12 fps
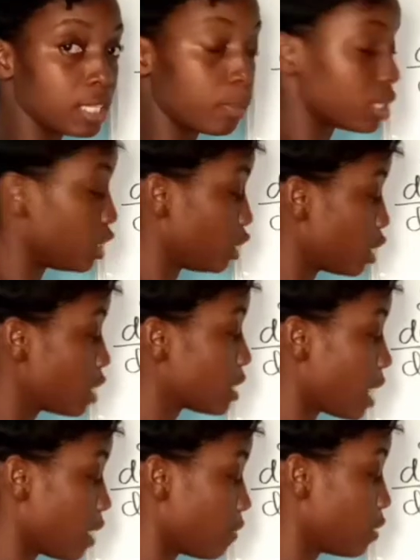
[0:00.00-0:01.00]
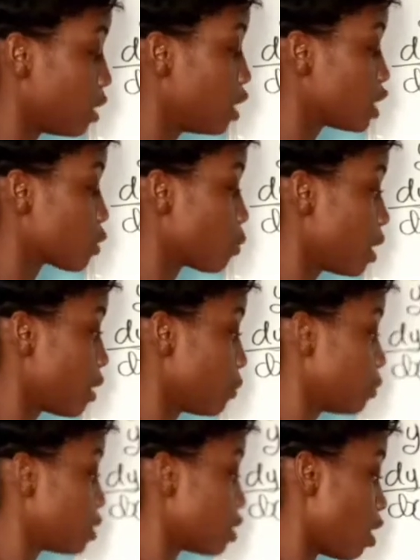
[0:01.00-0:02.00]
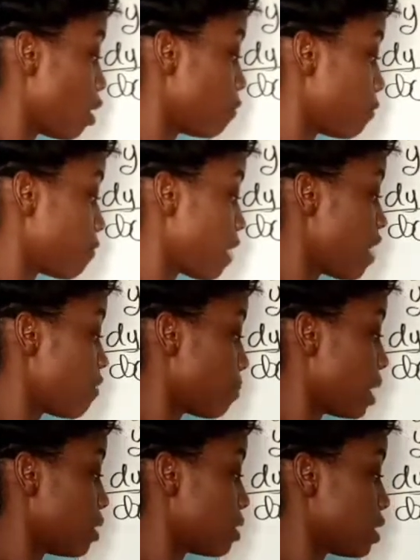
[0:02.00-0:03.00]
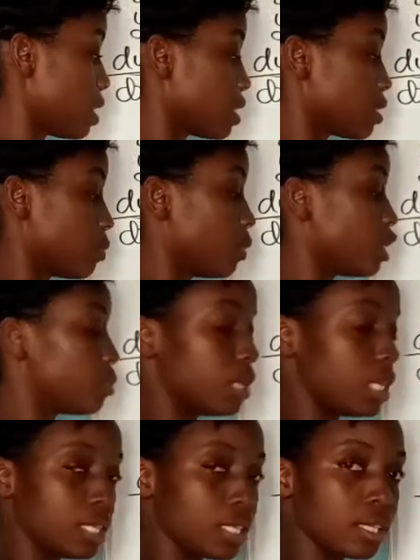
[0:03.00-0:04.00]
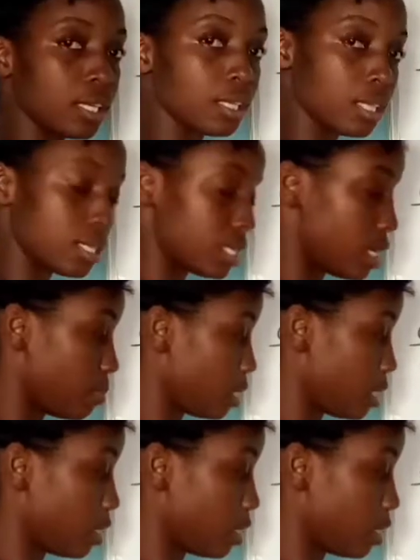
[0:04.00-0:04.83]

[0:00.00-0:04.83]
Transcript: but it does have square root of 5 minus x, which means the same